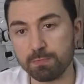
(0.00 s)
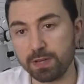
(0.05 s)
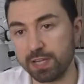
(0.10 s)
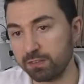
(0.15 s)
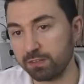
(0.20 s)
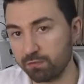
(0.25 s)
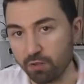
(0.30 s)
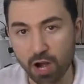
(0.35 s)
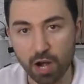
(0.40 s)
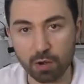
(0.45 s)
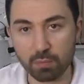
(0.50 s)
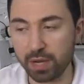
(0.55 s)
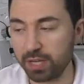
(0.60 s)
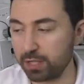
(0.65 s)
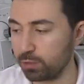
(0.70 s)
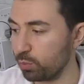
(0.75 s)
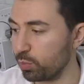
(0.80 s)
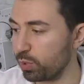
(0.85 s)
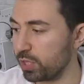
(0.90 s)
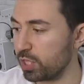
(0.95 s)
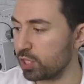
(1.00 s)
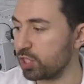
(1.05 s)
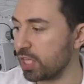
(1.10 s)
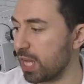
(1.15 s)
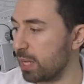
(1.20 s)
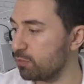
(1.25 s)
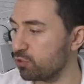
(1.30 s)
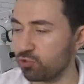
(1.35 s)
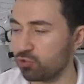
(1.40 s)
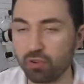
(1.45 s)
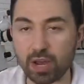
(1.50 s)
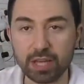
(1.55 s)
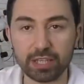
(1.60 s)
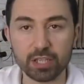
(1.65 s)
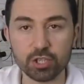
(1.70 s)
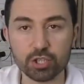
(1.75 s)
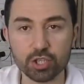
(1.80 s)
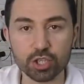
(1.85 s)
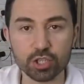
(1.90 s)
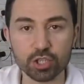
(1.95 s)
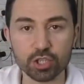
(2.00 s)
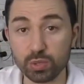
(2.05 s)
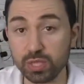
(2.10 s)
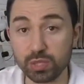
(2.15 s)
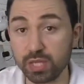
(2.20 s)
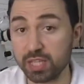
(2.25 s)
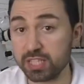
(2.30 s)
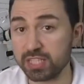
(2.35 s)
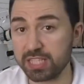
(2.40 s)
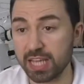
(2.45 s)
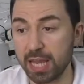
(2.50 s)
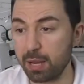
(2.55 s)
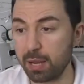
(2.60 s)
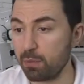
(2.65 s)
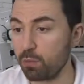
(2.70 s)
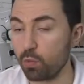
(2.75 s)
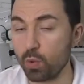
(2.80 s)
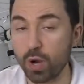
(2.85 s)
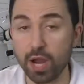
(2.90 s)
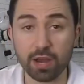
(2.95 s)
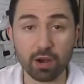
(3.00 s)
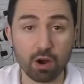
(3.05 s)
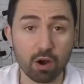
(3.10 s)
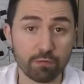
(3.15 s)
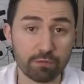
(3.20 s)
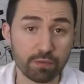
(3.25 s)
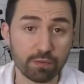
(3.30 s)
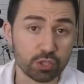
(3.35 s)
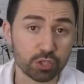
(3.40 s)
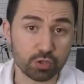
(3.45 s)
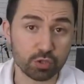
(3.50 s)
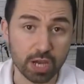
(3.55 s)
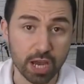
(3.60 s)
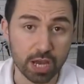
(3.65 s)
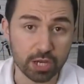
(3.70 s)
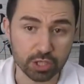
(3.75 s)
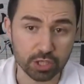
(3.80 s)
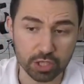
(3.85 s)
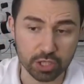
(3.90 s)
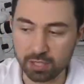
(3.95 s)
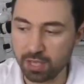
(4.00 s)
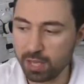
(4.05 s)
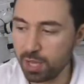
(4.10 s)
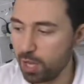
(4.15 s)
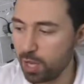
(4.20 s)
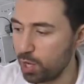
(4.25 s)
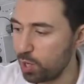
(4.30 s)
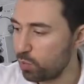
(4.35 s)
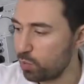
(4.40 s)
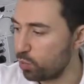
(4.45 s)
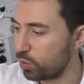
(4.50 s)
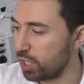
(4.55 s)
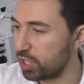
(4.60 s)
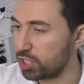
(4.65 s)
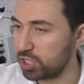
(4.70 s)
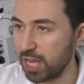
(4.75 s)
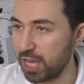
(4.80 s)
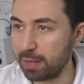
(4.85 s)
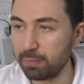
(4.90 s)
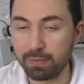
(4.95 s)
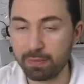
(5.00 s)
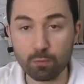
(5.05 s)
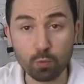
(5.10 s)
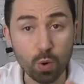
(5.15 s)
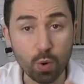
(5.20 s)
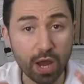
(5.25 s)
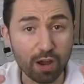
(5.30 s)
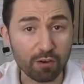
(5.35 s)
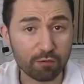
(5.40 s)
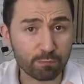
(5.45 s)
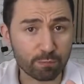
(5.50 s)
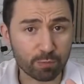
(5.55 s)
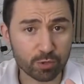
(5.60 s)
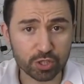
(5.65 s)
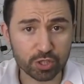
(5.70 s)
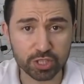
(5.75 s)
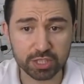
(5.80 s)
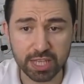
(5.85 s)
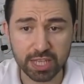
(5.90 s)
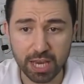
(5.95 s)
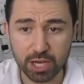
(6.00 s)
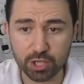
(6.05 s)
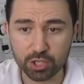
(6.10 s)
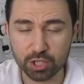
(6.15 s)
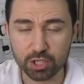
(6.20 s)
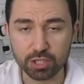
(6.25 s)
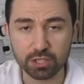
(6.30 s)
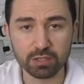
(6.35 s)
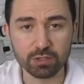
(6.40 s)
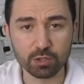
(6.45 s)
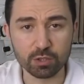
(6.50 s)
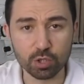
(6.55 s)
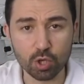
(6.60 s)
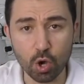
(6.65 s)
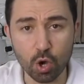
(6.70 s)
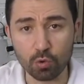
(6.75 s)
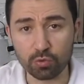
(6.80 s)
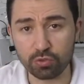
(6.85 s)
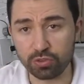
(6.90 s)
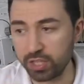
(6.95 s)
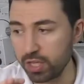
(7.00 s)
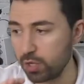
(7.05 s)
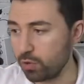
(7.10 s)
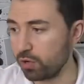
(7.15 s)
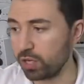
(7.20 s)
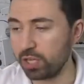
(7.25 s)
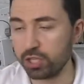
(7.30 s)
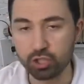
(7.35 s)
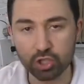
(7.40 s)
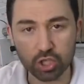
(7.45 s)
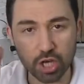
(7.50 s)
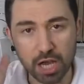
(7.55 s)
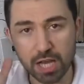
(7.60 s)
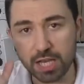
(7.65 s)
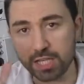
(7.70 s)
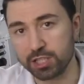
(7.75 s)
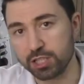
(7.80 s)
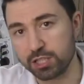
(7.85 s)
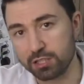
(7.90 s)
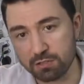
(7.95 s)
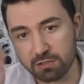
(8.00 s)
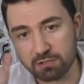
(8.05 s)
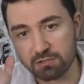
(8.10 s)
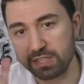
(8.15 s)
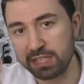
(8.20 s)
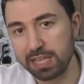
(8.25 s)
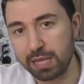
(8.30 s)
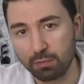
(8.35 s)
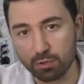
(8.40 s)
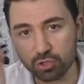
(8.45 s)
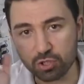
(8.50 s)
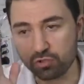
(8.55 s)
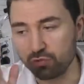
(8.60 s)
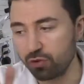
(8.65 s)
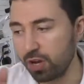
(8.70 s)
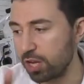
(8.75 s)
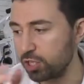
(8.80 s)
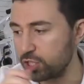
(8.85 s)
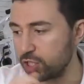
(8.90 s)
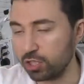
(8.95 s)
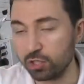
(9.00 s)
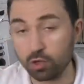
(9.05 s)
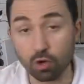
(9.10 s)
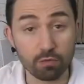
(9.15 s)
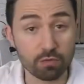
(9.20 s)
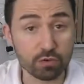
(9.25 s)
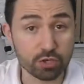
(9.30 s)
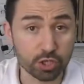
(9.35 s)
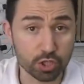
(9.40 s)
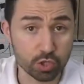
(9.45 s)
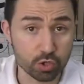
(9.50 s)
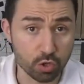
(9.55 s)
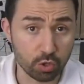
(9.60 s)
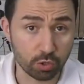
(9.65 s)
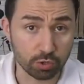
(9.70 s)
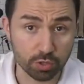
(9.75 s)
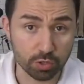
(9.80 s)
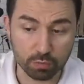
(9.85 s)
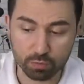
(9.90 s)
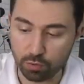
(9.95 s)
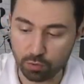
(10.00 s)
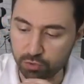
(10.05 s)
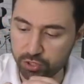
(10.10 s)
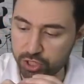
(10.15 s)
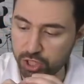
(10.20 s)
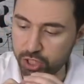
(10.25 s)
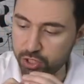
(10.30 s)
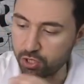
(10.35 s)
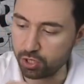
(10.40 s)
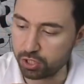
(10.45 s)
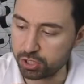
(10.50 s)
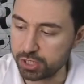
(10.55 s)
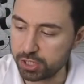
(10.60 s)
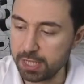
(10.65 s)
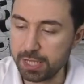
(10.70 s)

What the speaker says: environment, with the same strategies, with the same way of education, with the same way of presentation. No theory, just demonstration over shoulder procedures.